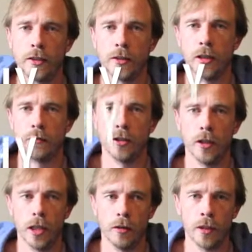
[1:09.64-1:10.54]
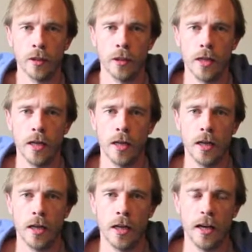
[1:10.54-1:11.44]
Start Phacade Gallery.
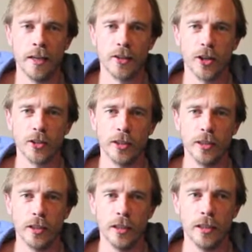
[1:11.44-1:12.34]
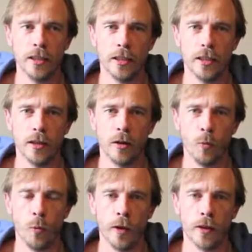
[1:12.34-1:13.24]
It started initially
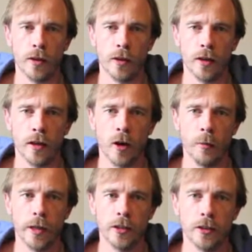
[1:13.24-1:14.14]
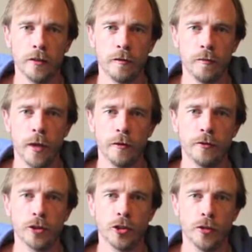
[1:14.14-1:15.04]
with a combination of my
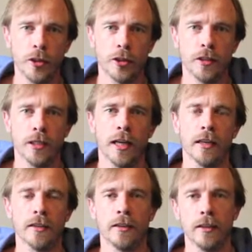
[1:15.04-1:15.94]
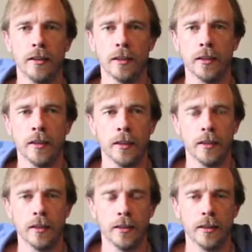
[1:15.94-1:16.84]
frustration at the
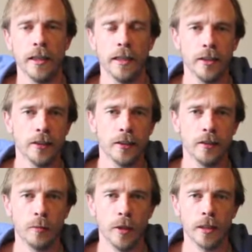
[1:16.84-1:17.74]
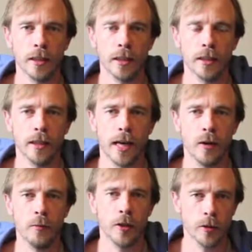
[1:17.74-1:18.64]
hideousness of the building and
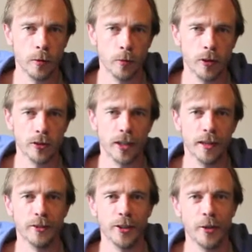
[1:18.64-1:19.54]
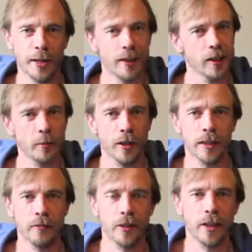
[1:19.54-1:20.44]
how miserable it was. I have to go in and out of the
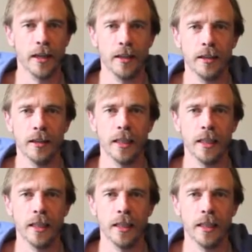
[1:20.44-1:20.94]
building every day.